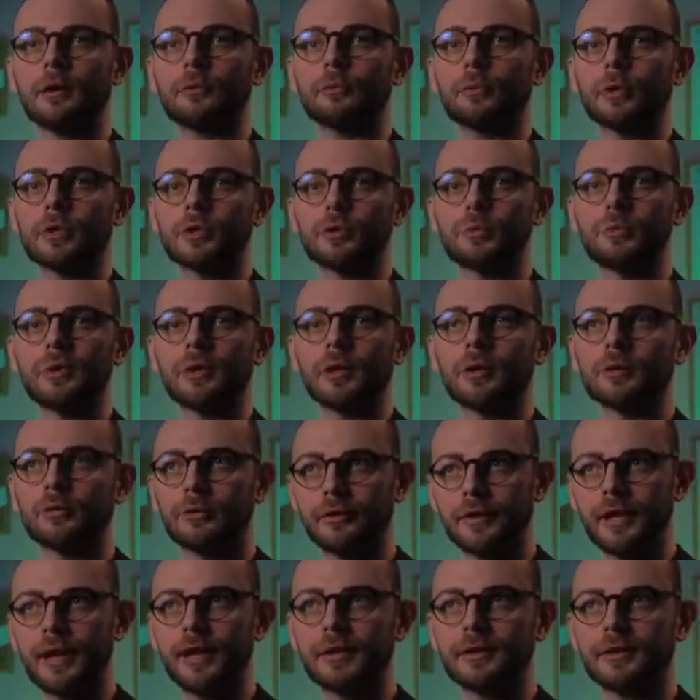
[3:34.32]
which will
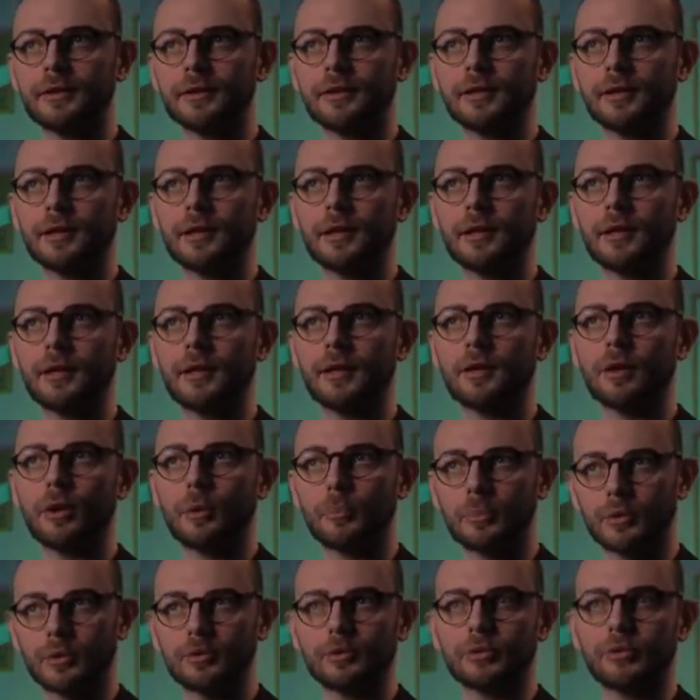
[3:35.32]
create
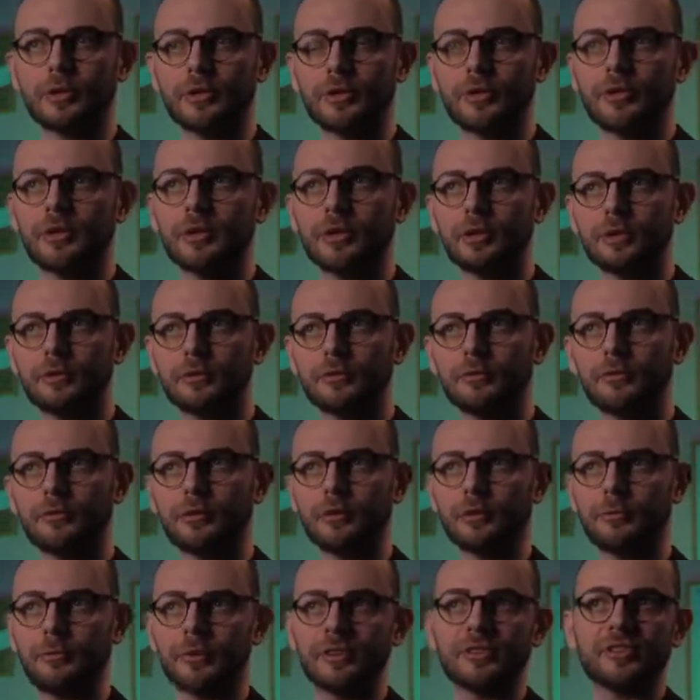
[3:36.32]
opportunity
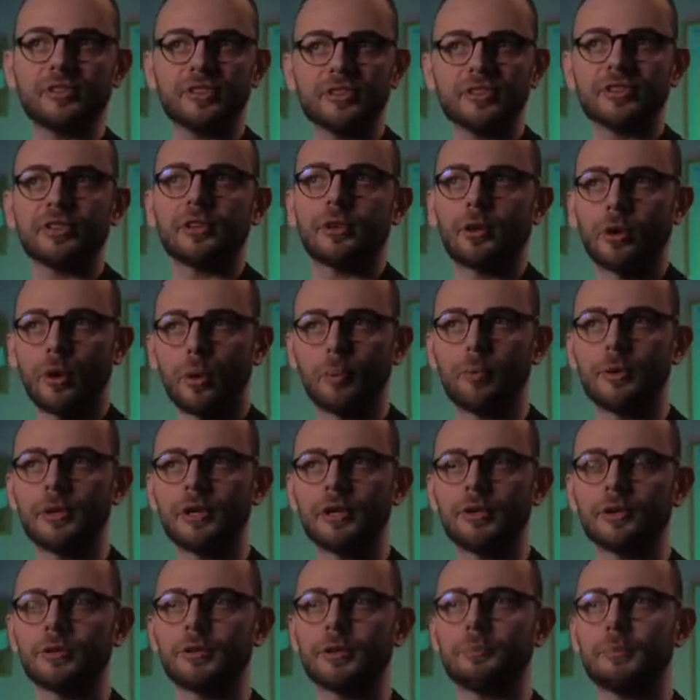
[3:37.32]
for business and
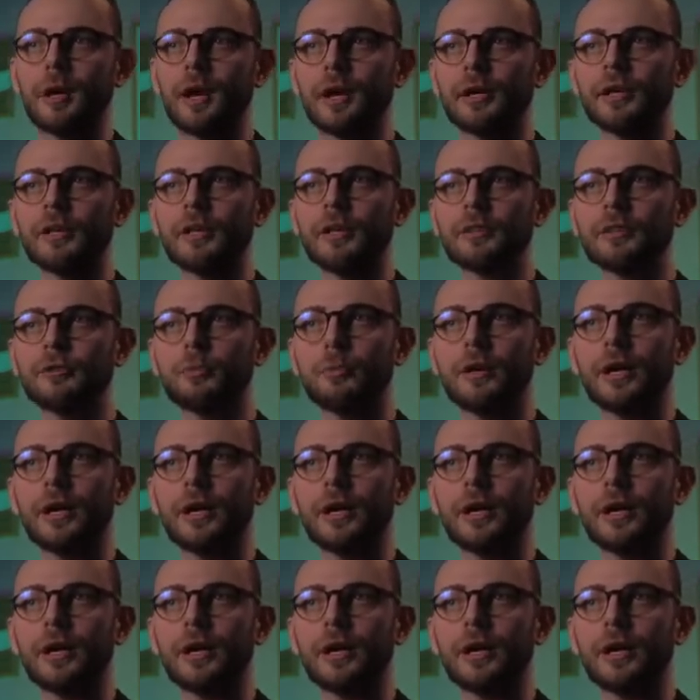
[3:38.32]
opening on the market,